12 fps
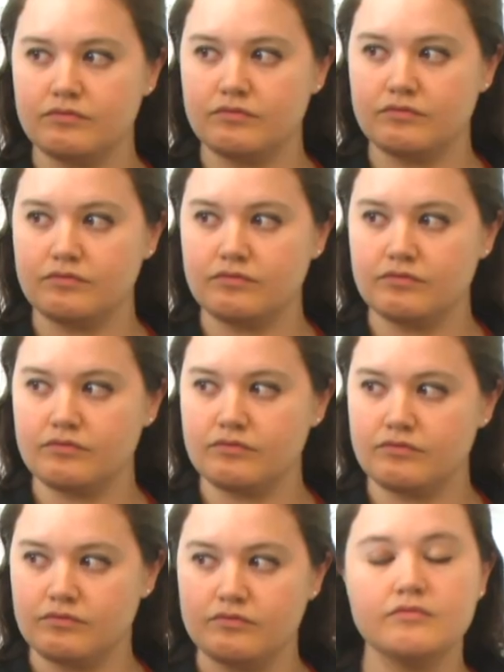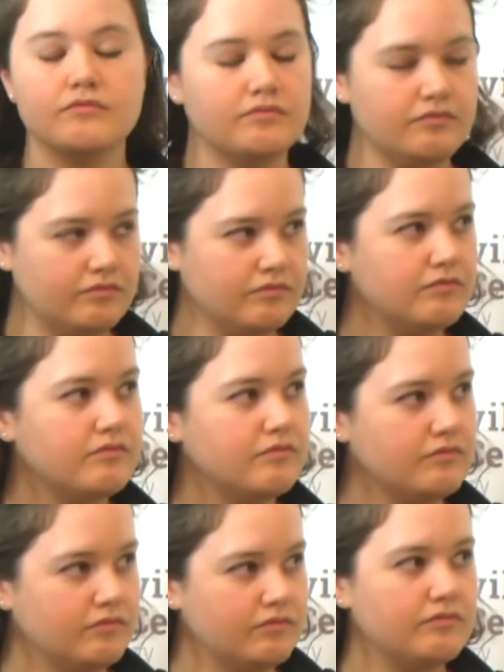
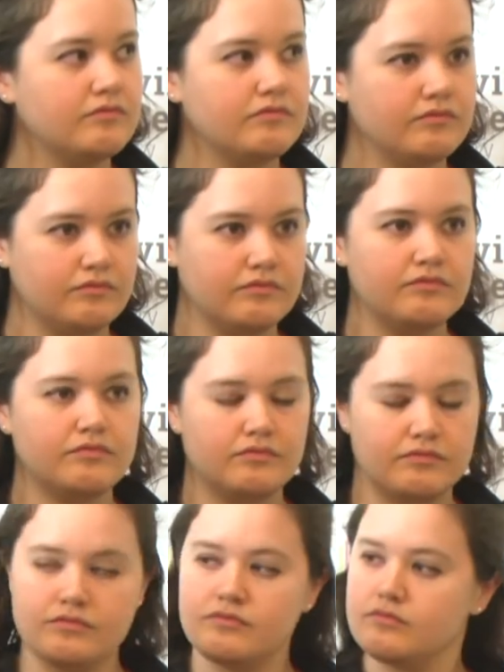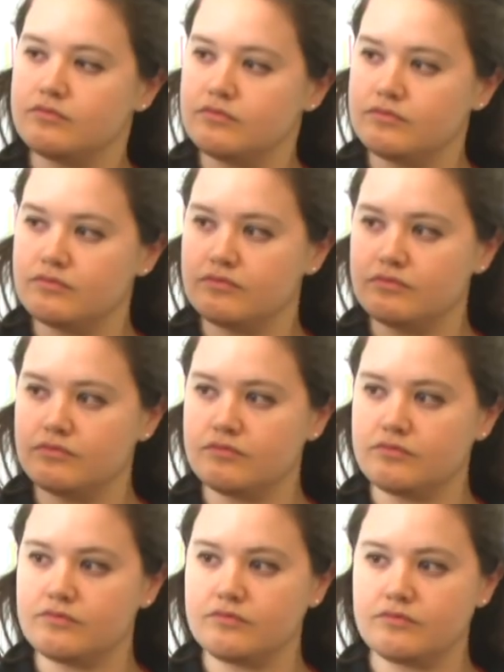
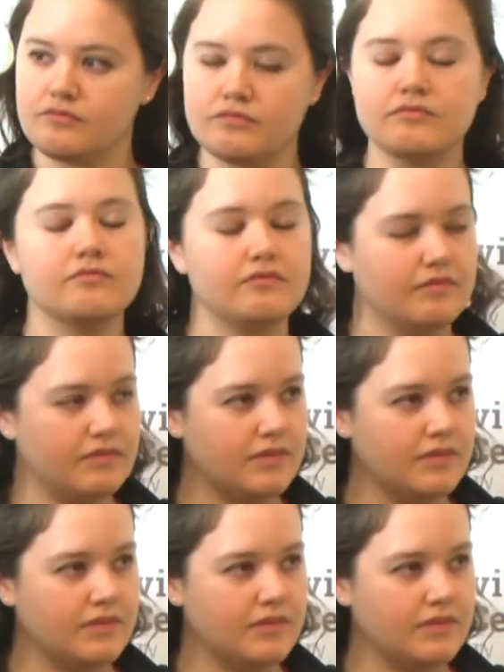No words are spoken by the person on screen.